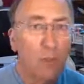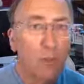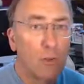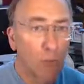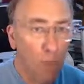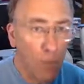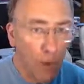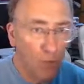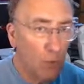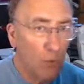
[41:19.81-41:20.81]

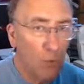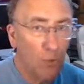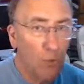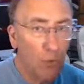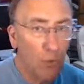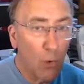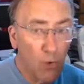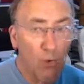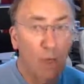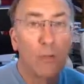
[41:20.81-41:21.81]
throughout your
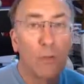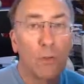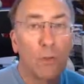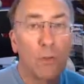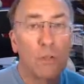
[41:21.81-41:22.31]
corporations